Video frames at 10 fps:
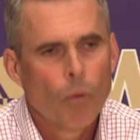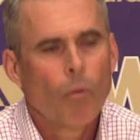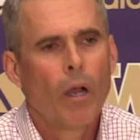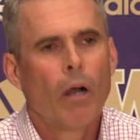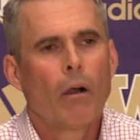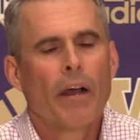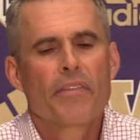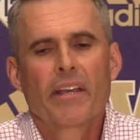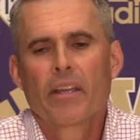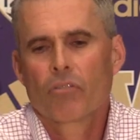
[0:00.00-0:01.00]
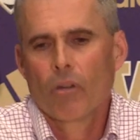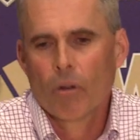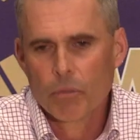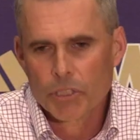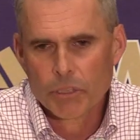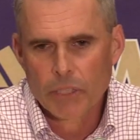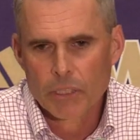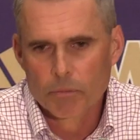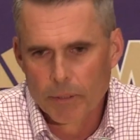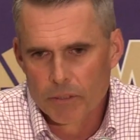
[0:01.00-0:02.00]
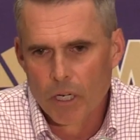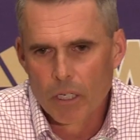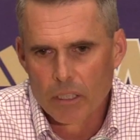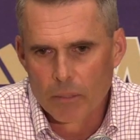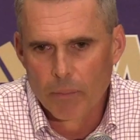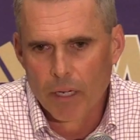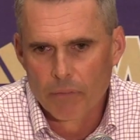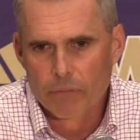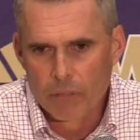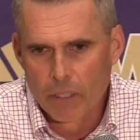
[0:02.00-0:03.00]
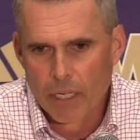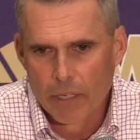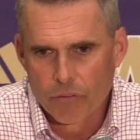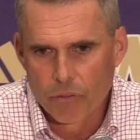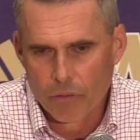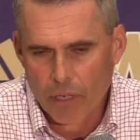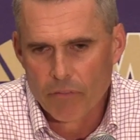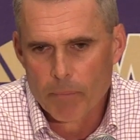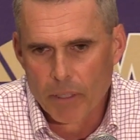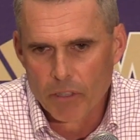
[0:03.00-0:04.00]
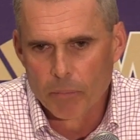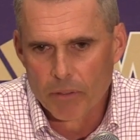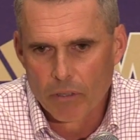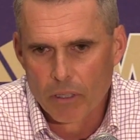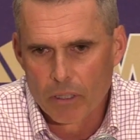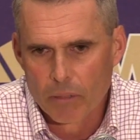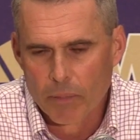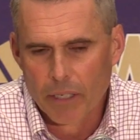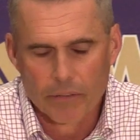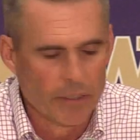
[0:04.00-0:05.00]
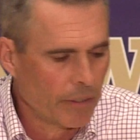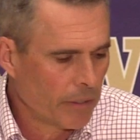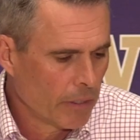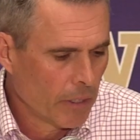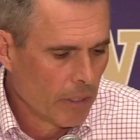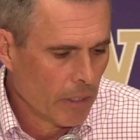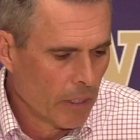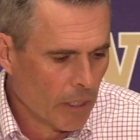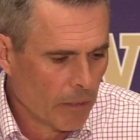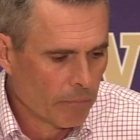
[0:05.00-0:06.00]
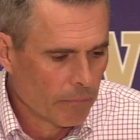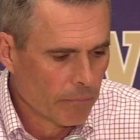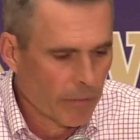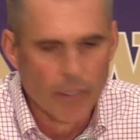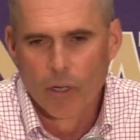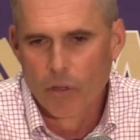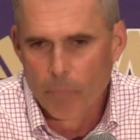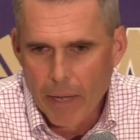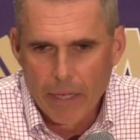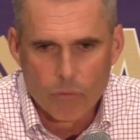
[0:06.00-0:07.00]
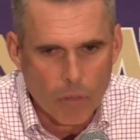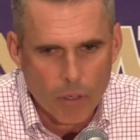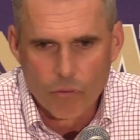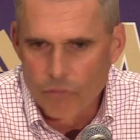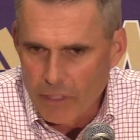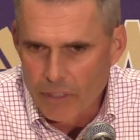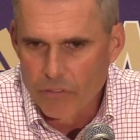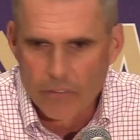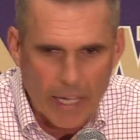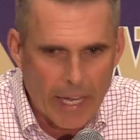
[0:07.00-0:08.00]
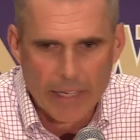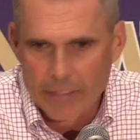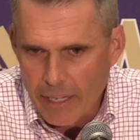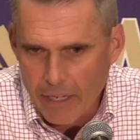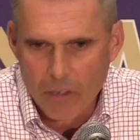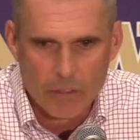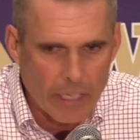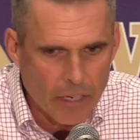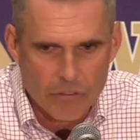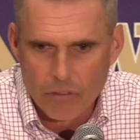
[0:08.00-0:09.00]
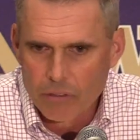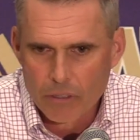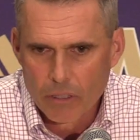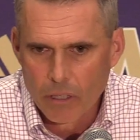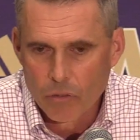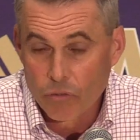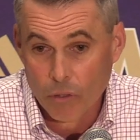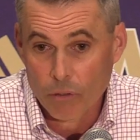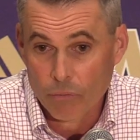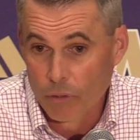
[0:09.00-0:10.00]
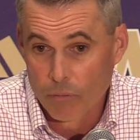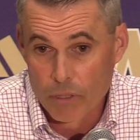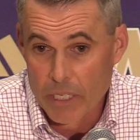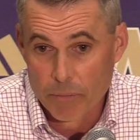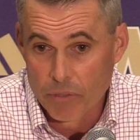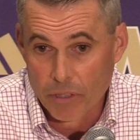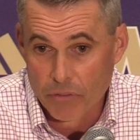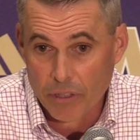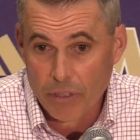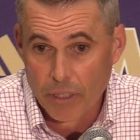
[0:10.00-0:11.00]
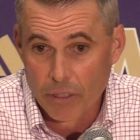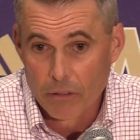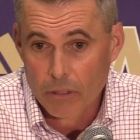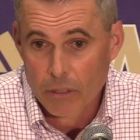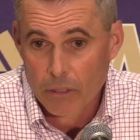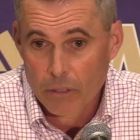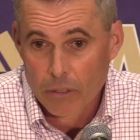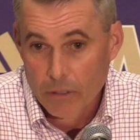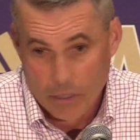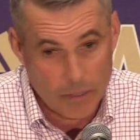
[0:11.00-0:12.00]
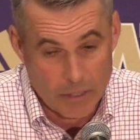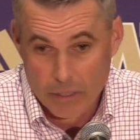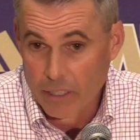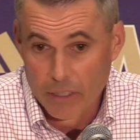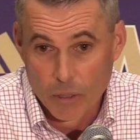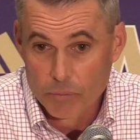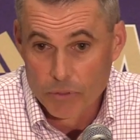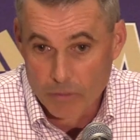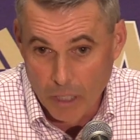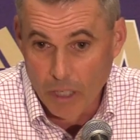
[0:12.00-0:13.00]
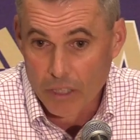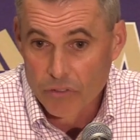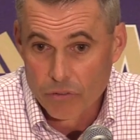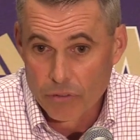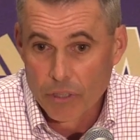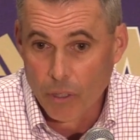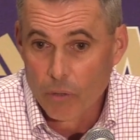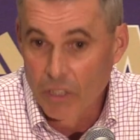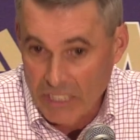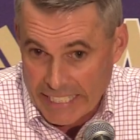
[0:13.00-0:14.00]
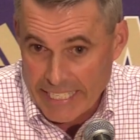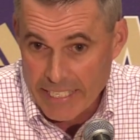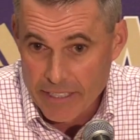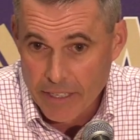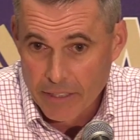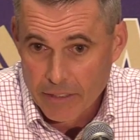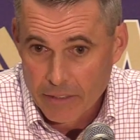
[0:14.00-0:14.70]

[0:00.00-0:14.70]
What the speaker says: Well, I think it's all what you guys have been talking about for the last, or everybody's been talking about, that, you know, the Pac-12's this, that, down, guys are, you know, so if one of our teams gets in there, I think that helps us, you know, the league.